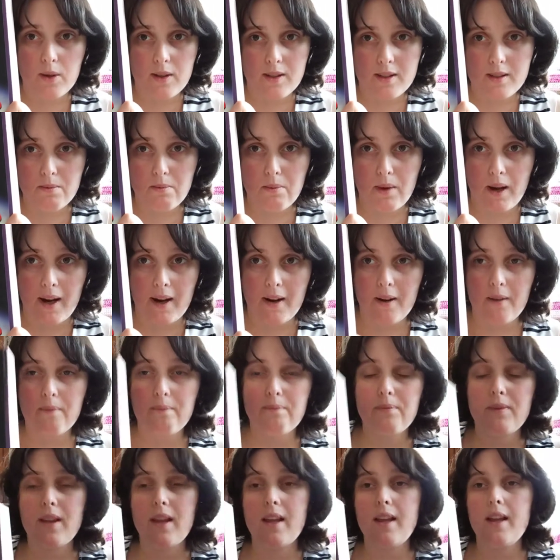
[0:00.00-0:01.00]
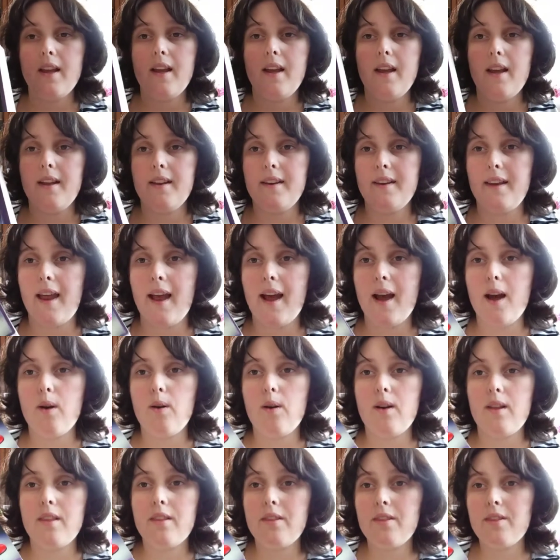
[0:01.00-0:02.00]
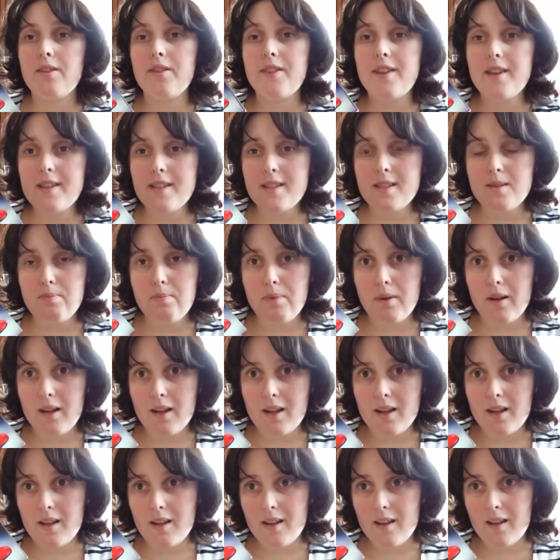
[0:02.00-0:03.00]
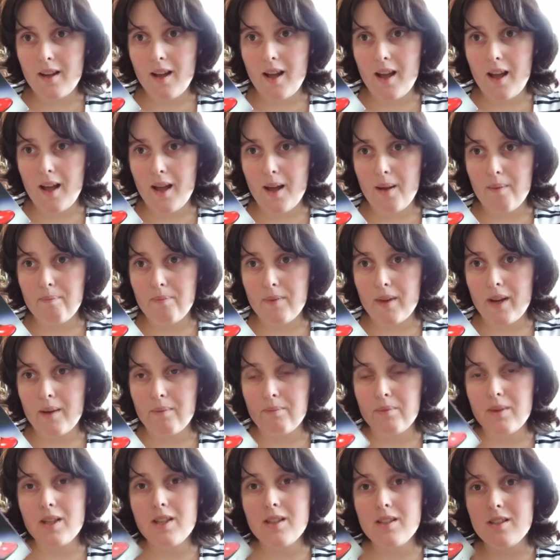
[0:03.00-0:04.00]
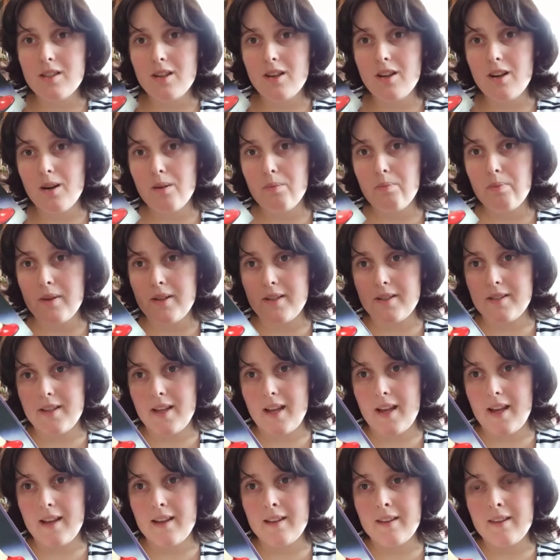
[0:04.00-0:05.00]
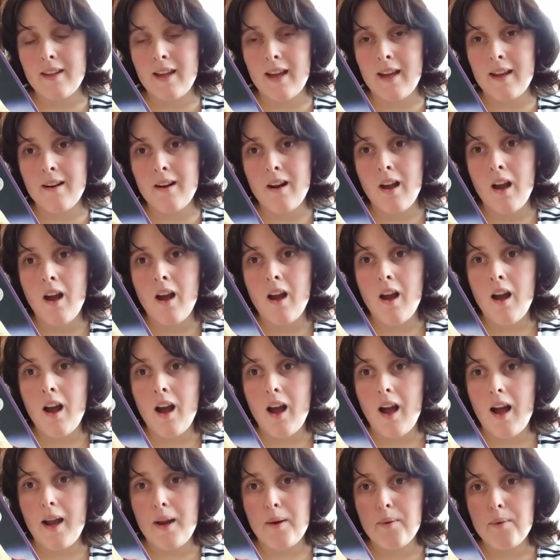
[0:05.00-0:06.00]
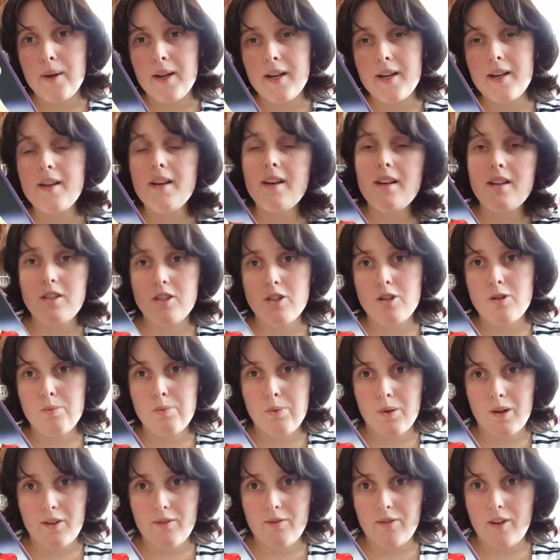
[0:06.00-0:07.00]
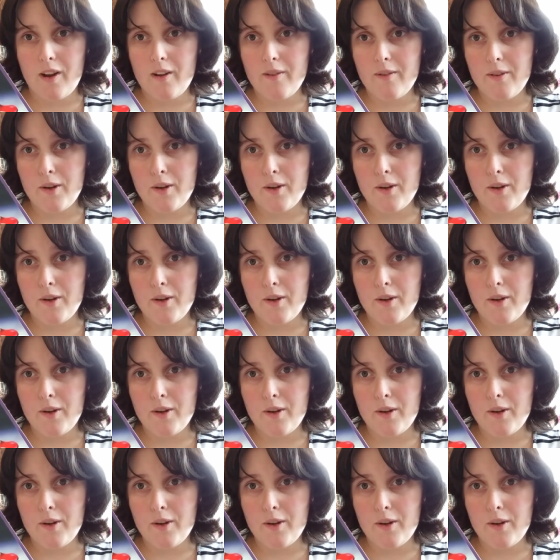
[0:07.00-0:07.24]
Now, this book, I'm going to start out by saying that I rated it 2.5 out of 5 stars.